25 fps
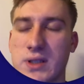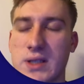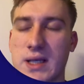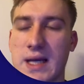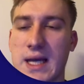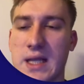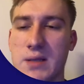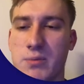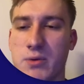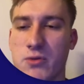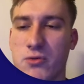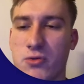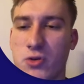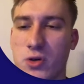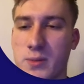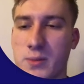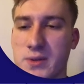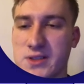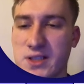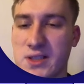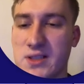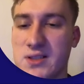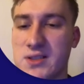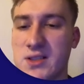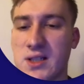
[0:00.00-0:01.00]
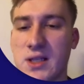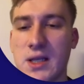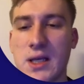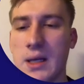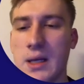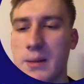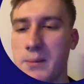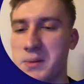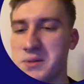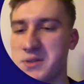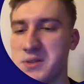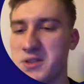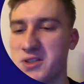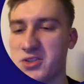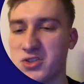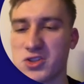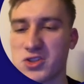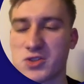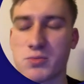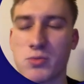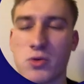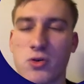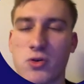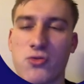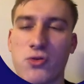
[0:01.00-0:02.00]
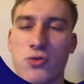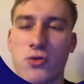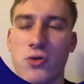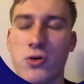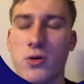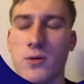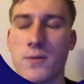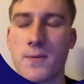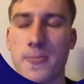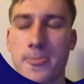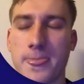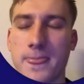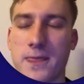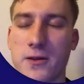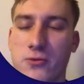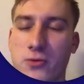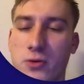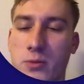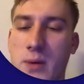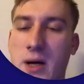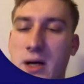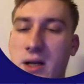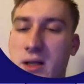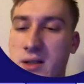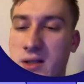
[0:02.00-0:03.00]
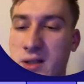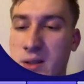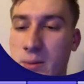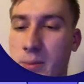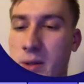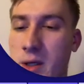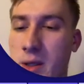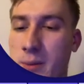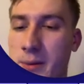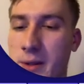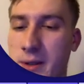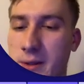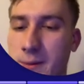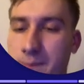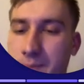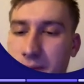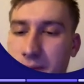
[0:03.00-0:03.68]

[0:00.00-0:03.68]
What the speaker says: ad performance is, but this is just more for marketing department.